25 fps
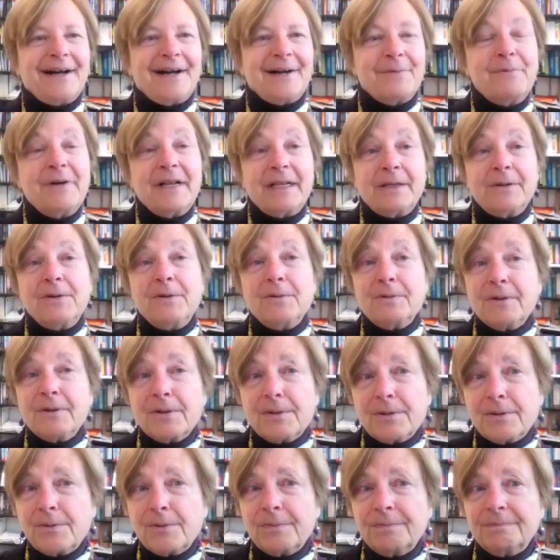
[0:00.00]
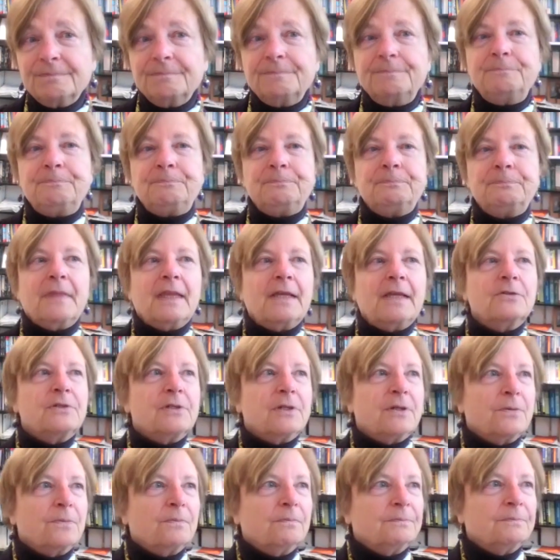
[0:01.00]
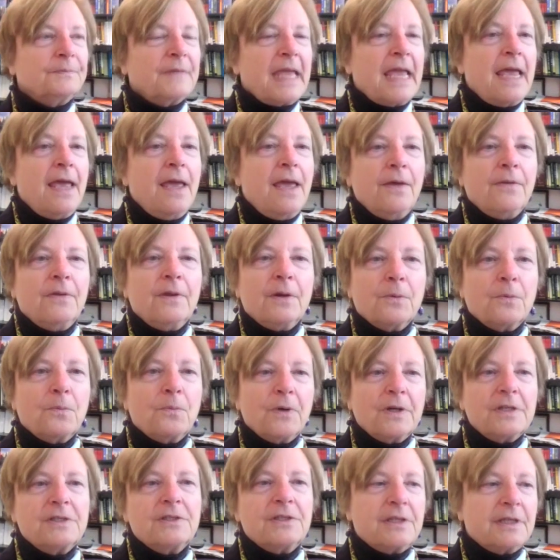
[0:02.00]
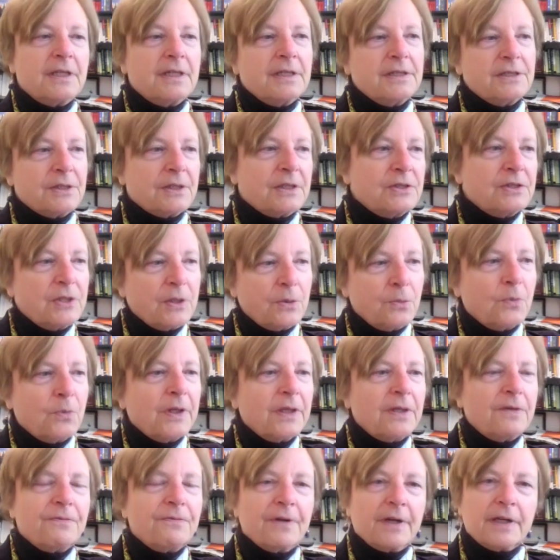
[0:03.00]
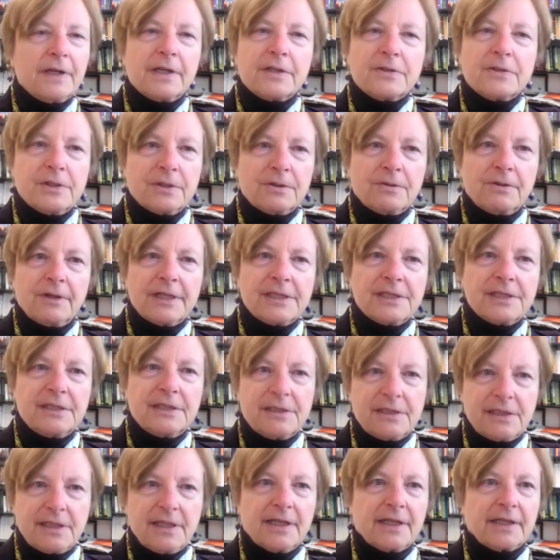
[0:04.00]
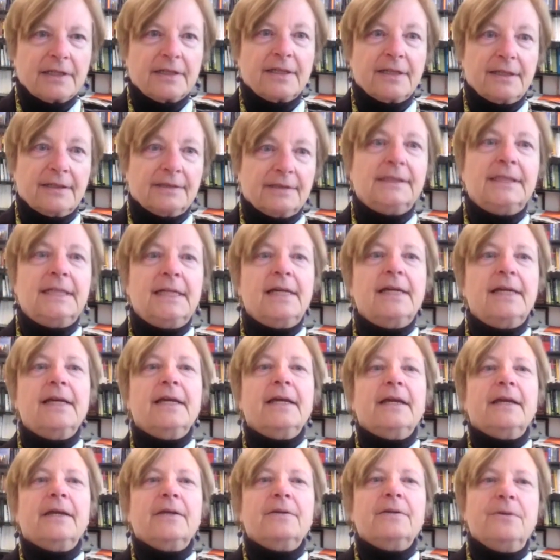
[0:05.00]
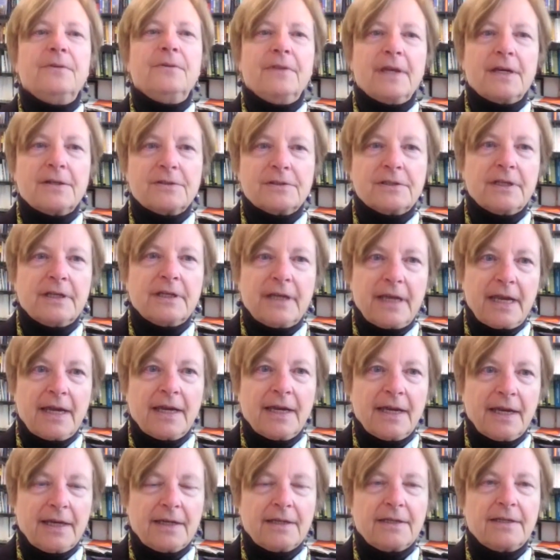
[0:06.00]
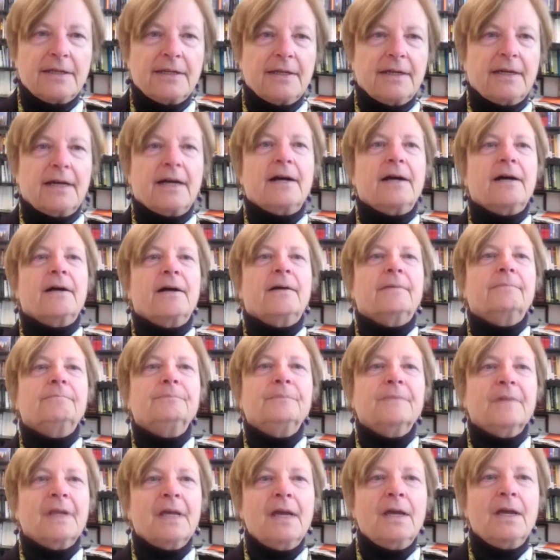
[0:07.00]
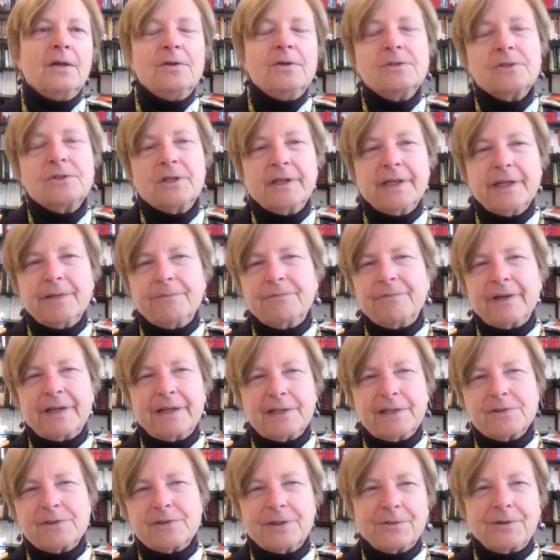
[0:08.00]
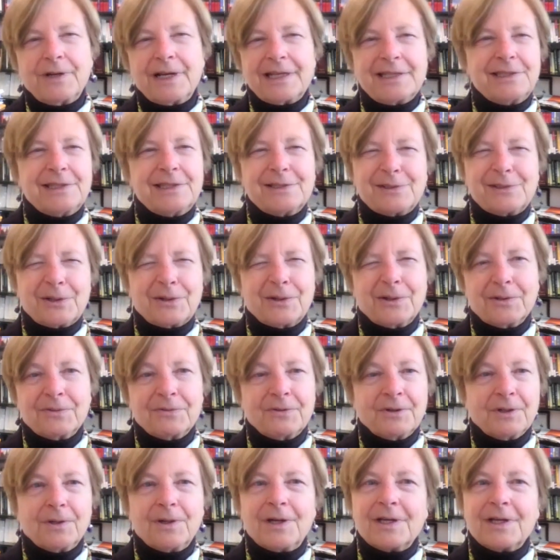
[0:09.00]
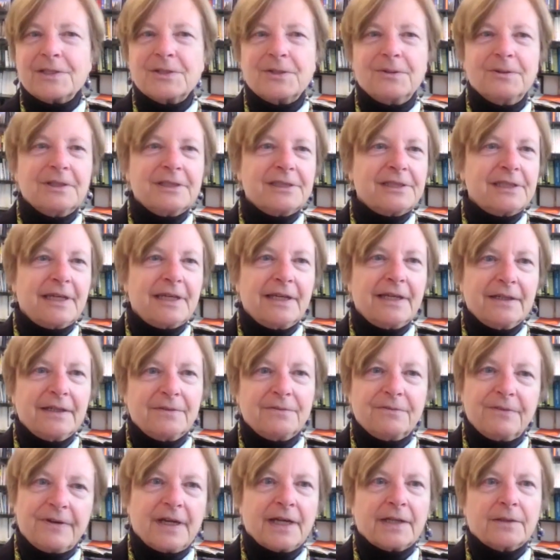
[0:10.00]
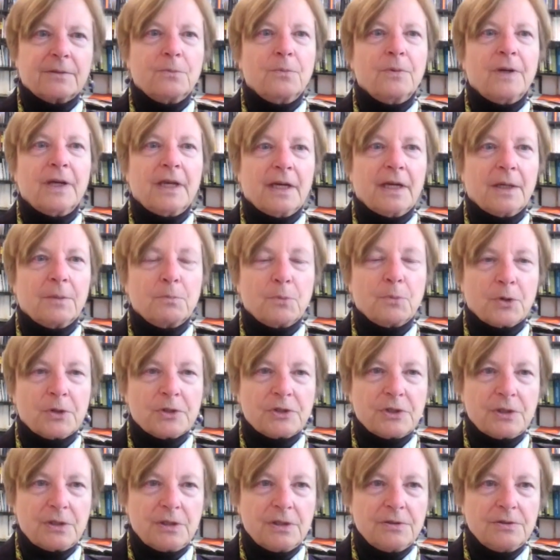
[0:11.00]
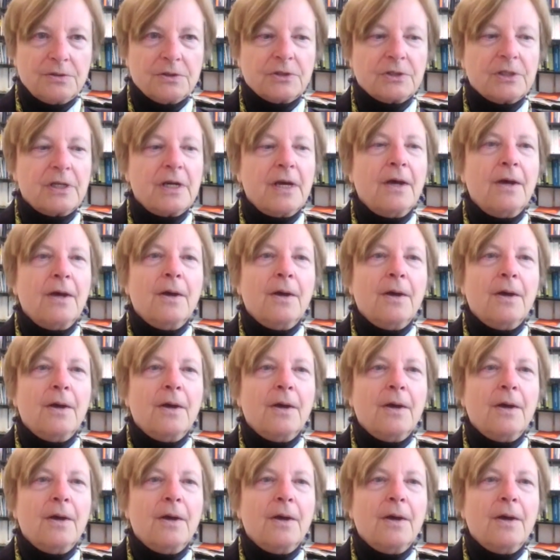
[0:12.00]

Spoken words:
Well, so there was this. So when the financial crisis hit in 2008, usually financial crises are good for law schools, and in fact, we had more students.